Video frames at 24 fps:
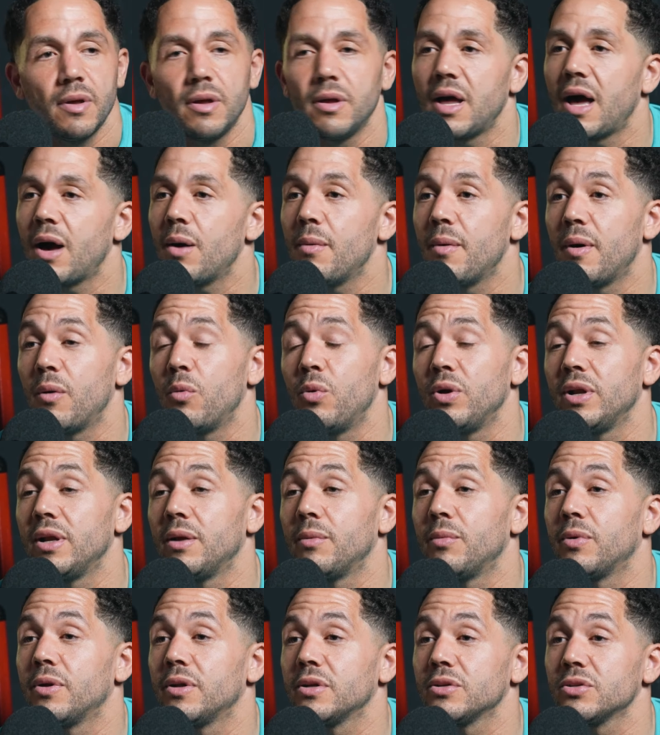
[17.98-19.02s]
How am I winning
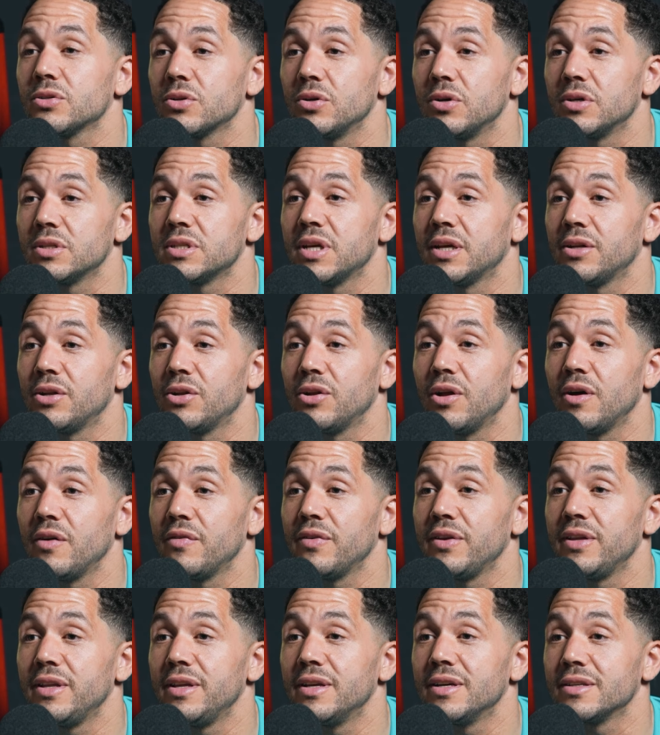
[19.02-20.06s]
when I just got a
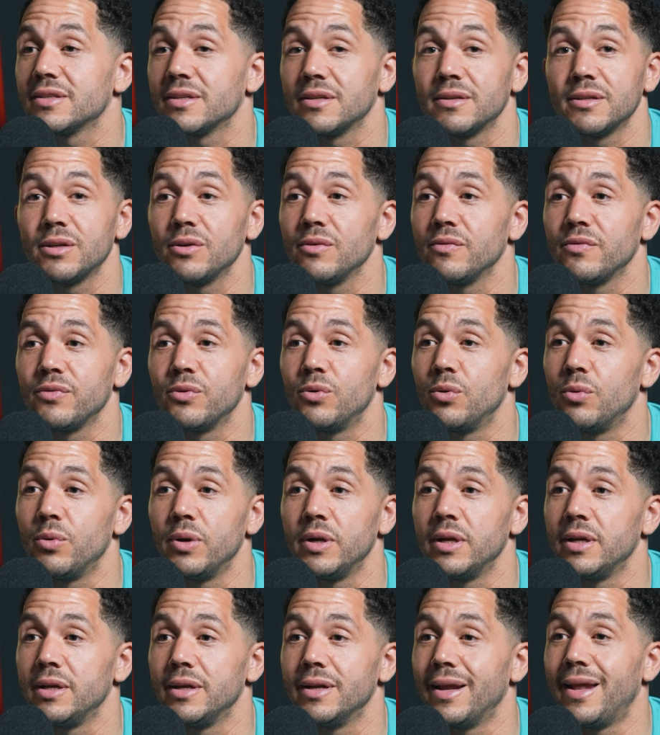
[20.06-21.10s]
10.5 EDS? I don't feel
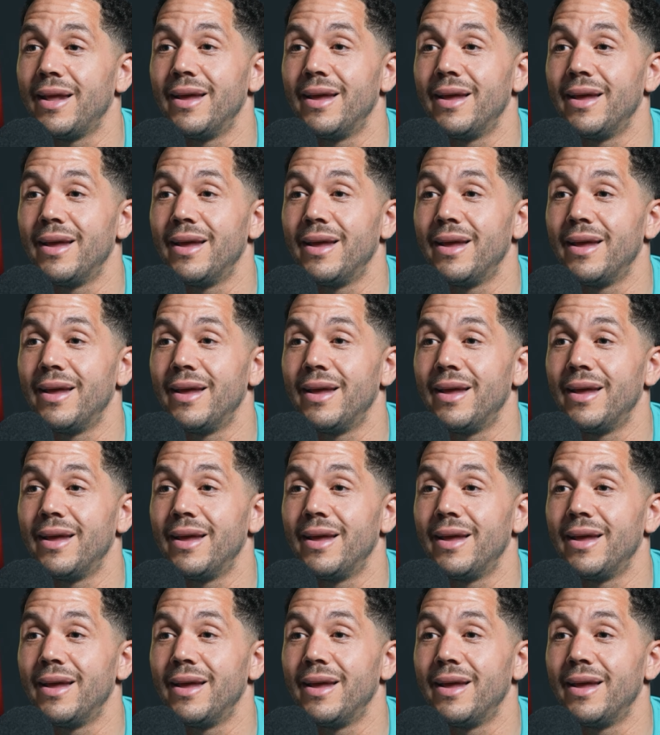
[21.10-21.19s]
winning.